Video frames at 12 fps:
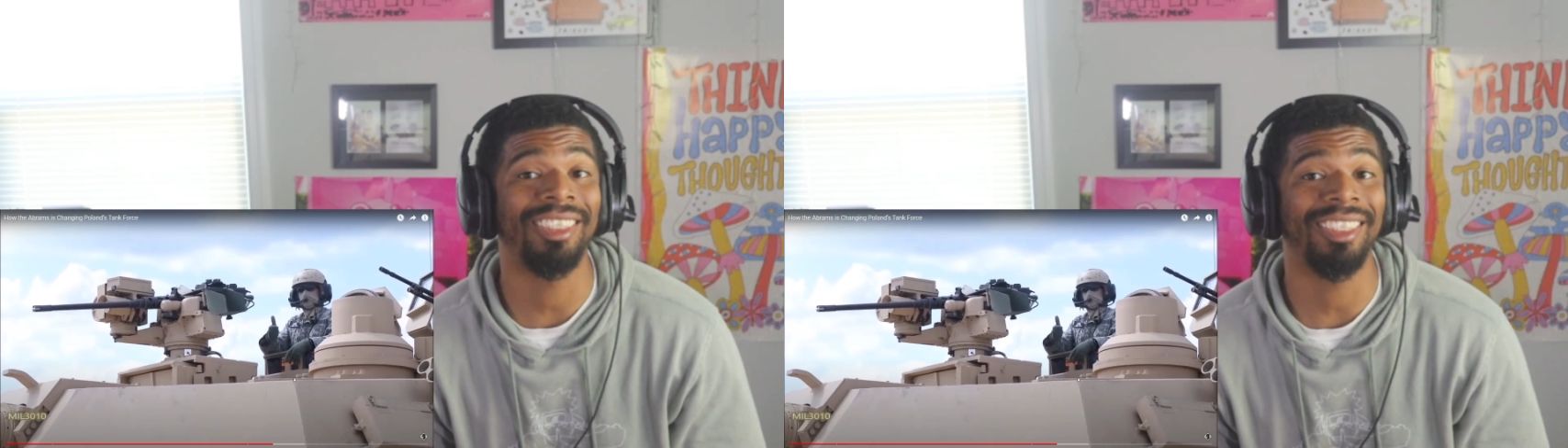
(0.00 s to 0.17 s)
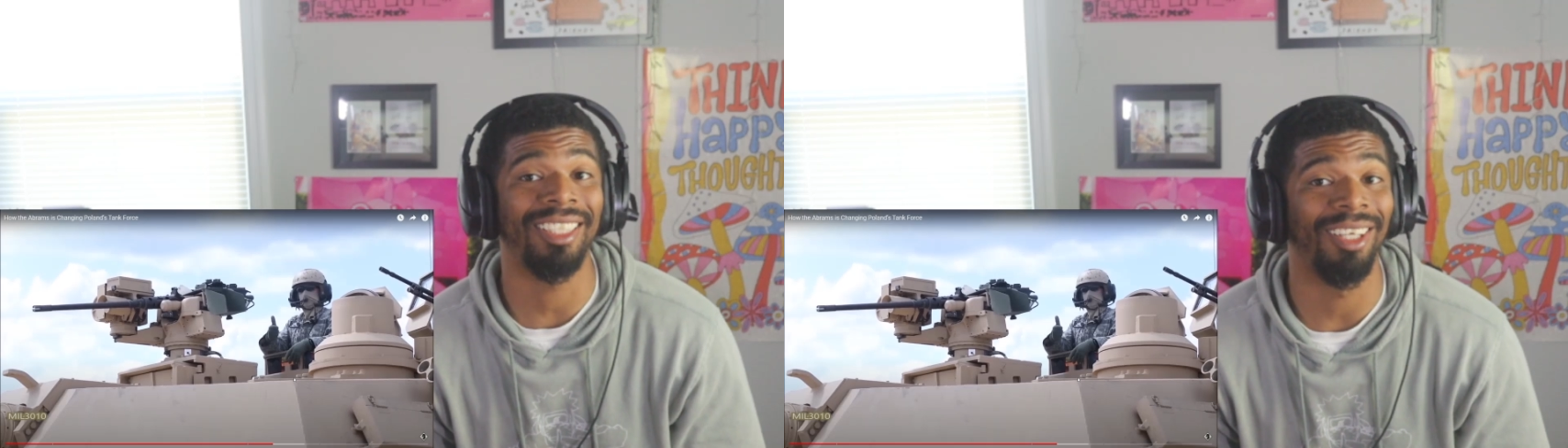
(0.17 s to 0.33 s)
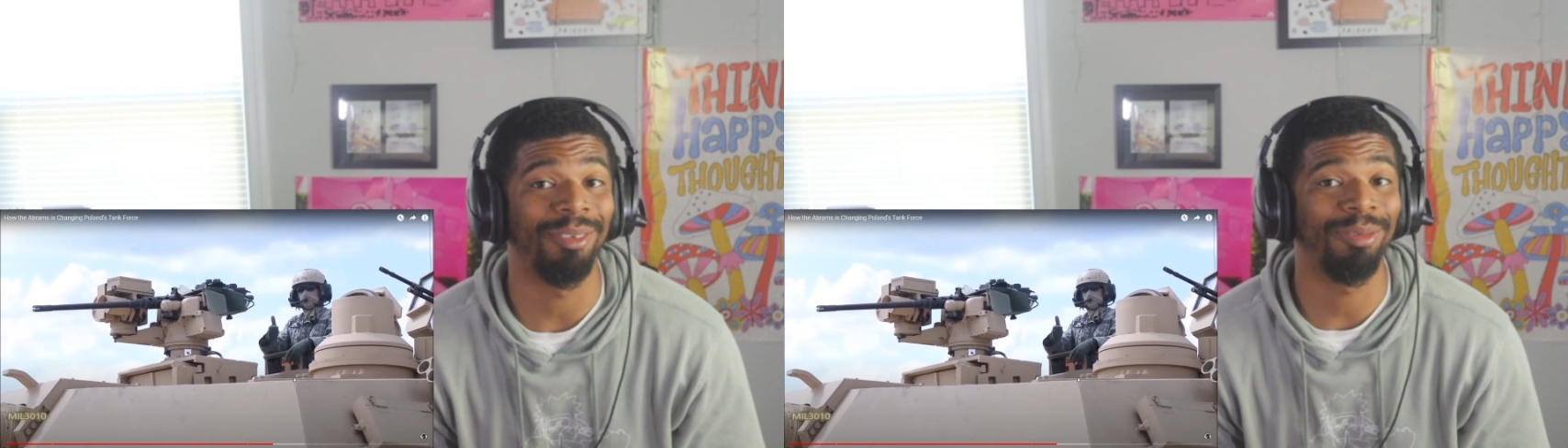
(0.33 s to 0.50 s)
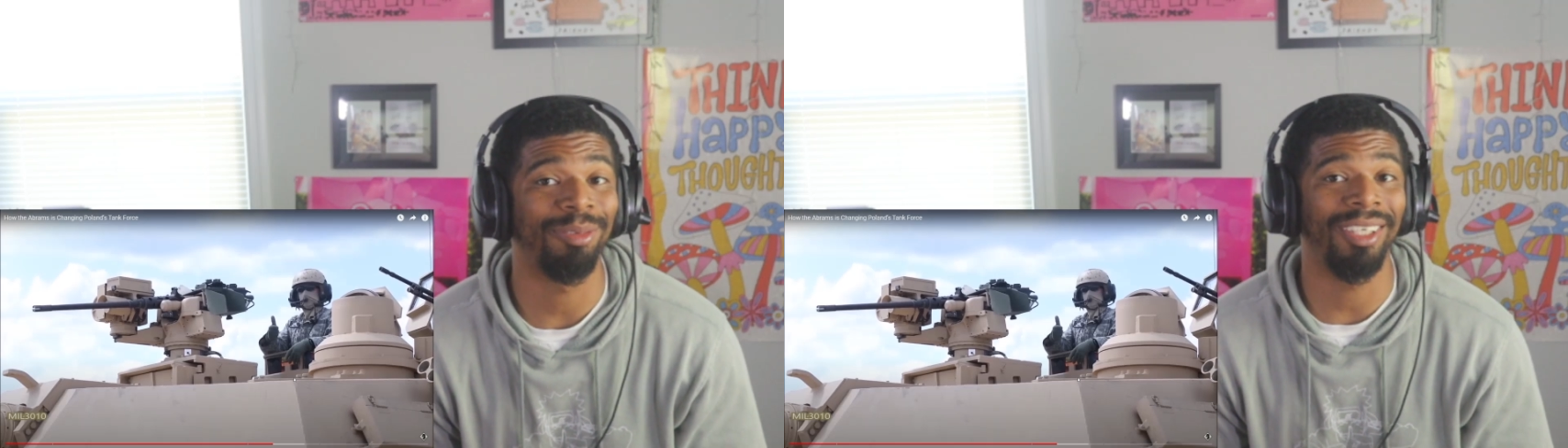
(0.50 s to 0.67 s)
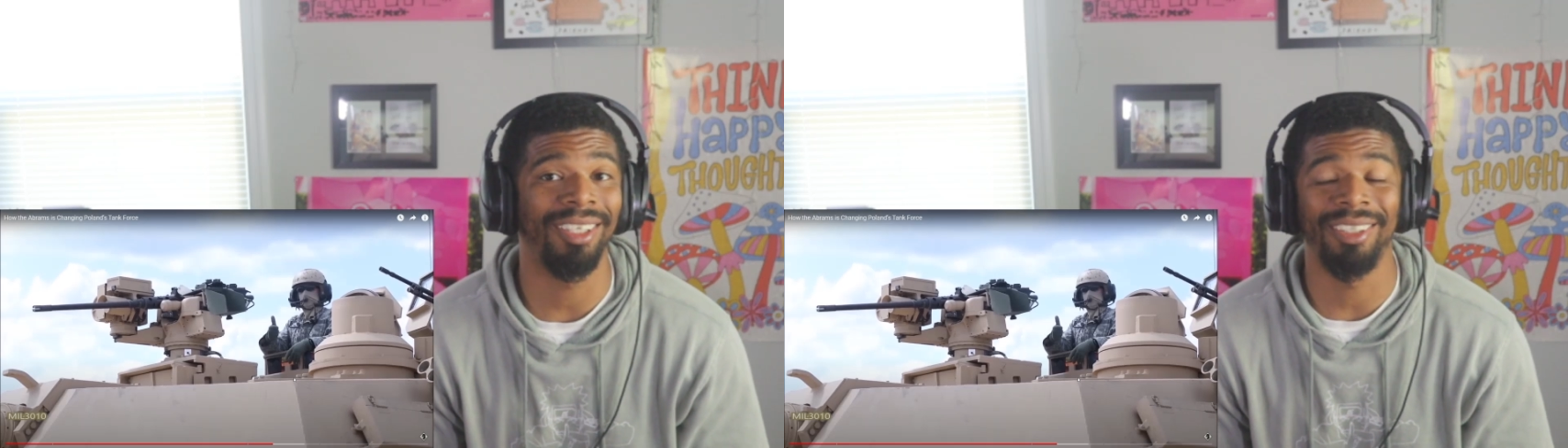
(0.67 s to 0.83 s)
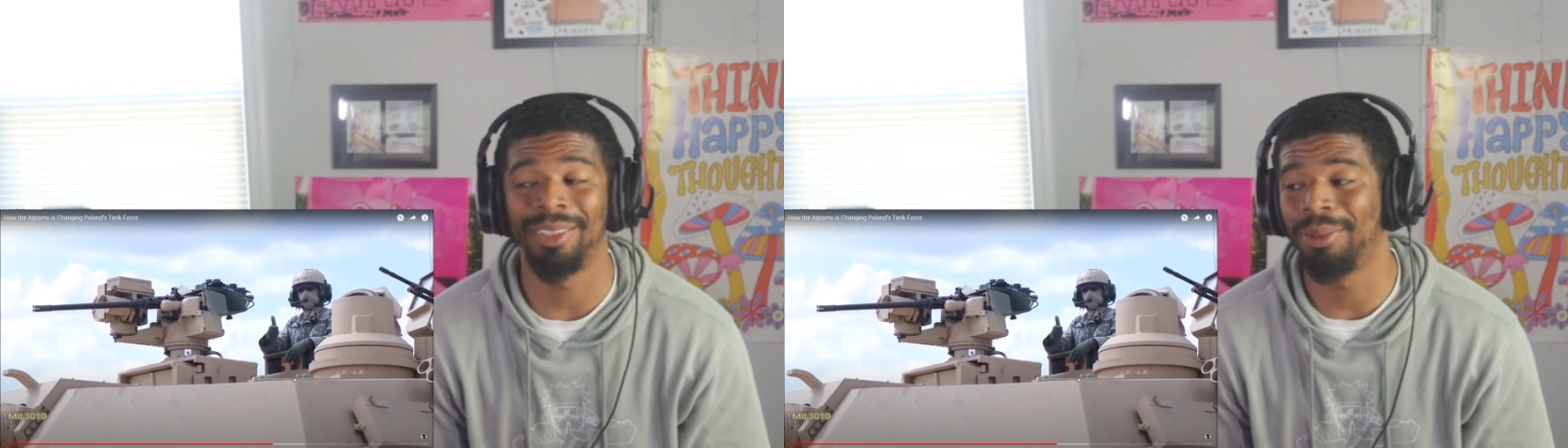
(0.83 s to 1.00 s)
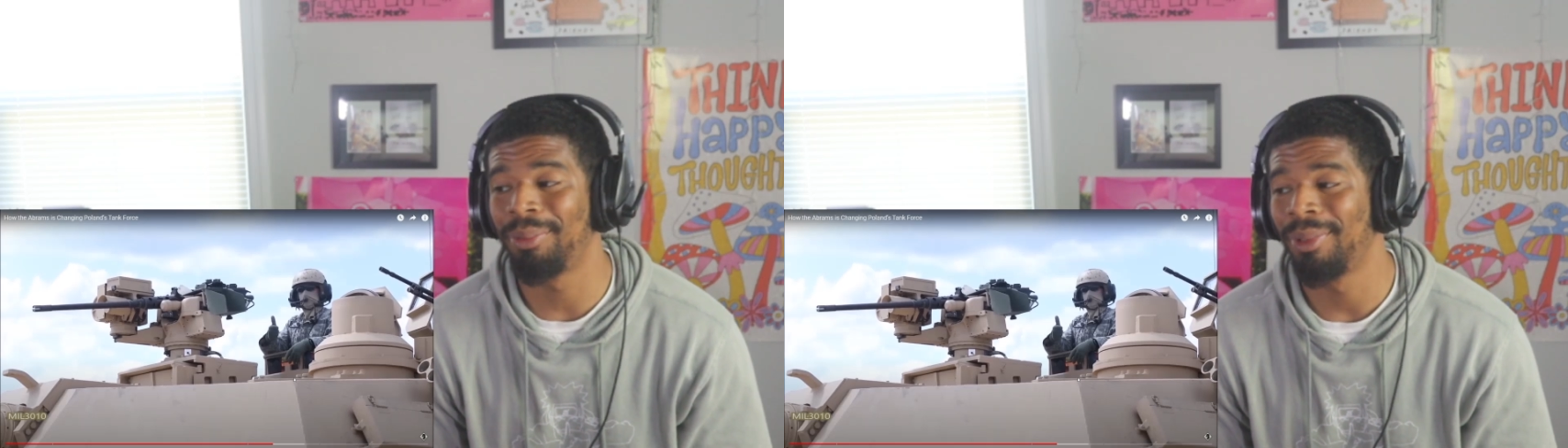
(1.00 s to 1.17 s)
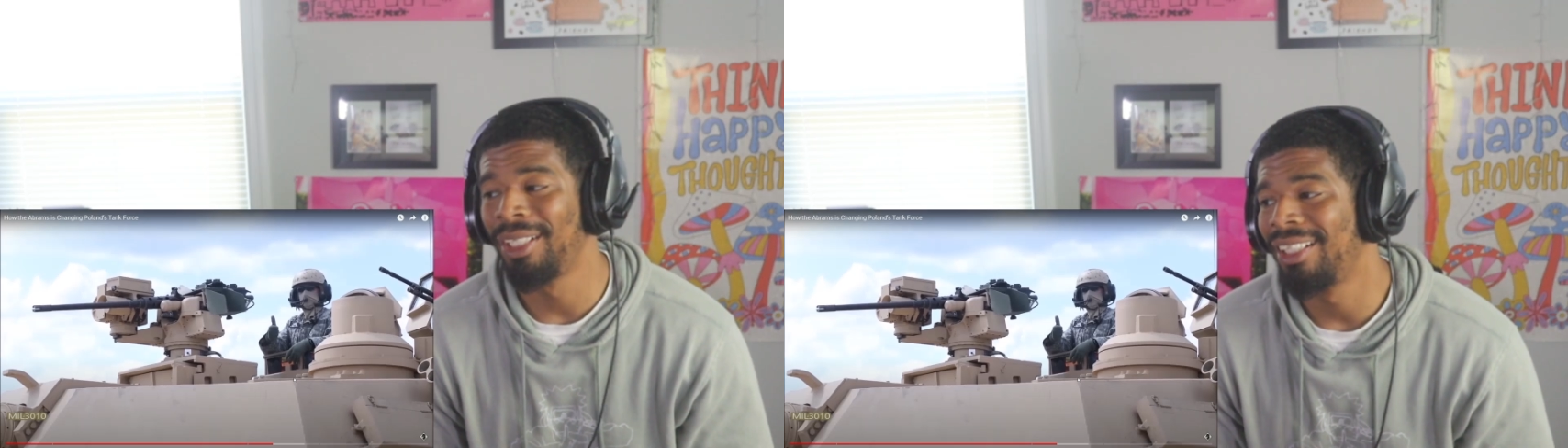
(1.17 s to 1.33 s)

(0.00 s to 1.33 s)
stuff. The